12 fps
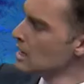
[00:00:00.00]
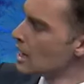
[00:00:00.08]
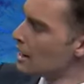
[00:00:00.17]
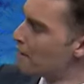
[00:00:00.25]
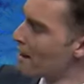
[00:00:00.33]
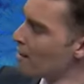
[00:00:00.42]

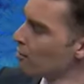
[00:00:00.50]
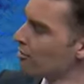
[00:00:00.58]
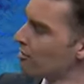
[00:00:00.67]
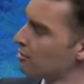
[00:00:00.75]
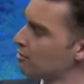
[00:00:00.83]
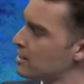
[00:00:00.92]
about
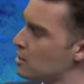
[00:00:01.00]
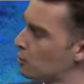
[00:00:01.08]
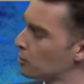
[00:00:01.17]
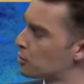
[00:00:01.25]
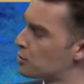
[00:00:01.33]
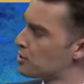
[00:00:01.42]
50
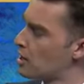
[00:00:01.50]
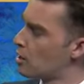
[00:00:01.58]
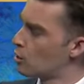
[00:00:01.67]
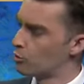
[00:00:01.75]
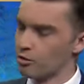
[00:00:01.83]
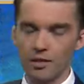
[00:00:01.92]
or
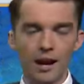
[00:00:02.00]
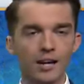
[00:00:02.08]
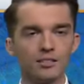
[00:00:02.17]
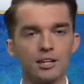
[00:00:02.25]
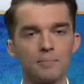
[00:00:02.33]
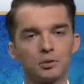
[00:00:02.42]
so for the
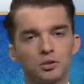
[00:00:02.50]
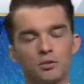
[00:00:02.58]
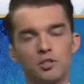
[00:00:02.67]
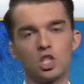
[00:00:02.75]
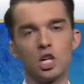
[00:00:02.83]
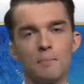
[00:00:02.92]
high temperature
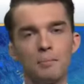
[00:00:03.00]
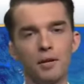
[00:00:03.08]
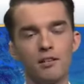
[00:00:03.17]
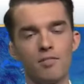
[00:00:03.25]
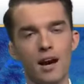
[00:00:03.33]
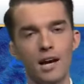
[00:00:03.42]
in the
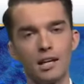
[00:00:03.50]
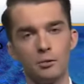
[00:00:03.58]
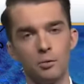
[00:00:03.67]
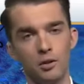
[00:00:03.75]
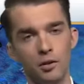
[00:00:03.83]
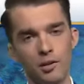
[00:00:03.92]
Champlain Valley.
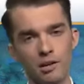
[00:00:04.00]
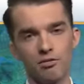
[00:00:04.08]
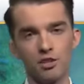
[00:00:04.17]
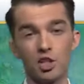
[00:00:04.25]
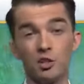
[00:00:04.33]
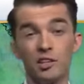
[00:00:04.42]
We'll know the
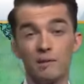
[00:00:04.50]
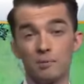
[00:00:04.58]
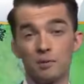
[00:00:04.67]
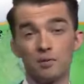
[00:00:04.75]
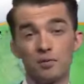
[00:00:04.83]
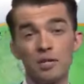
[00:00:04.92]
official
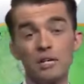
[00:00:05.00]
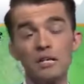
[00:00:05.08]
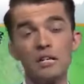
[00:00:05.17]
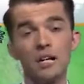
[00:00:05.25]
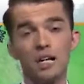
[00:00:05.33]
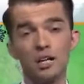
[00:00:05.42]
numbers
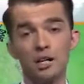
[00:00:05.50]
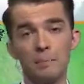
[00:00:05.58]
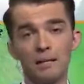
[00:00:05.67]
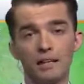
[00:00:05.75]
a little bit